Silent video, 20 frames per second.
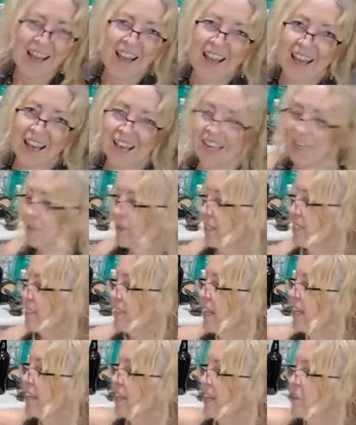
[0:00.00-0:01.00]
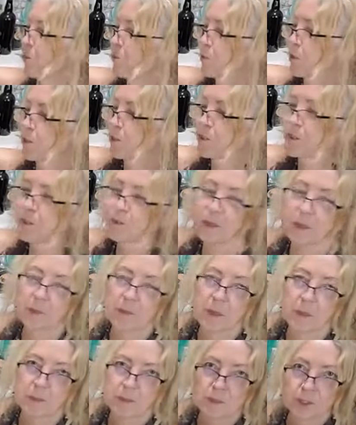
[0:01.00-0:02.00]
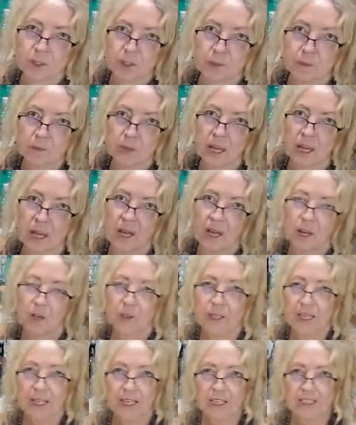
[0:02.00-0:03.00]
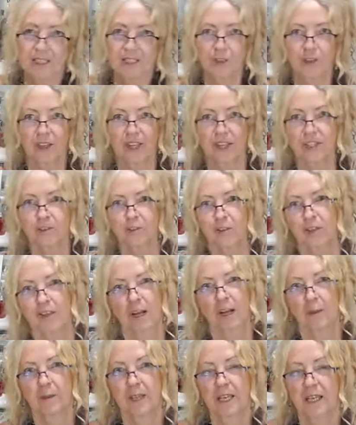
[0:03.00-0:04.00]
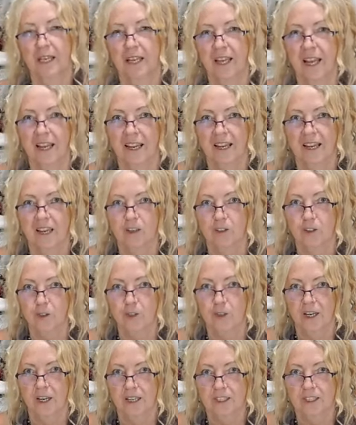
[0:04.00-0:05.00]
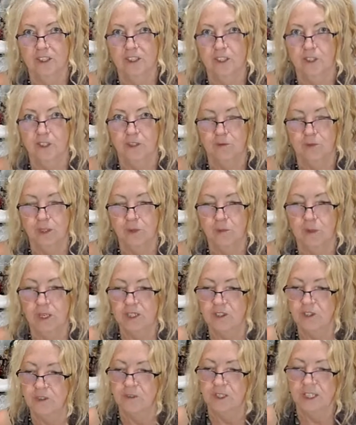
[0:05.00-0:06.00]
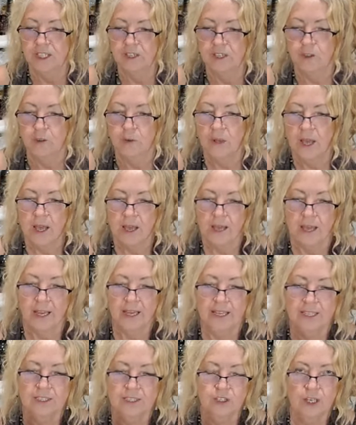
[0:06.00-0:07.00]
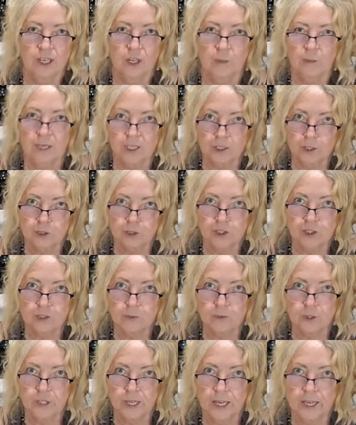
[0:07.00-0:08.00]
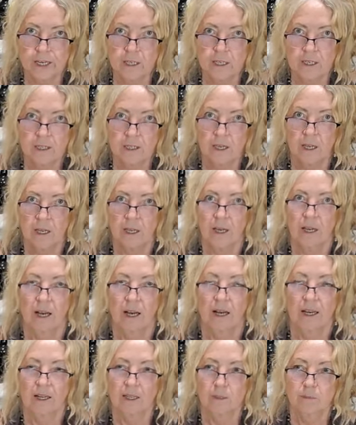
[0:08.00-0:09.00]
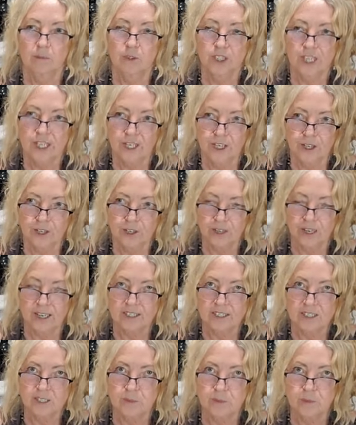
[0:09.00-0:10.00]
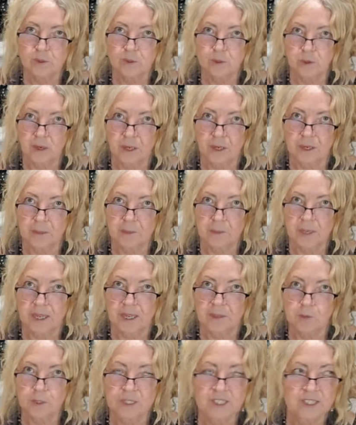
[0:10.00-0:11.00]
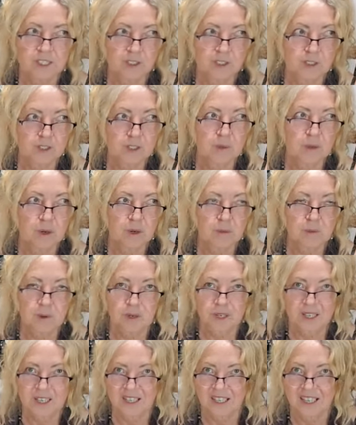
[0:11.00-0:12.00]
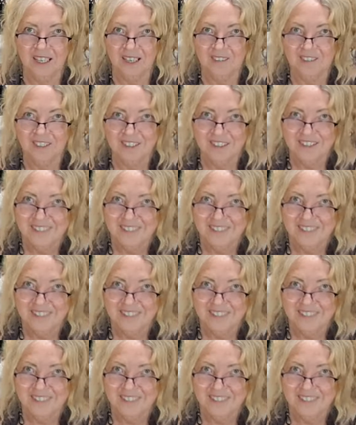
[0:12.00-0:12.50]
anyways, and then a roasted red pepper soup. Okay, so thanks for coming and hanging out, you guys. You can rewatch the video and check out my YouTube channel, share and subscribe, and we'll see you tomorrow morning at 11.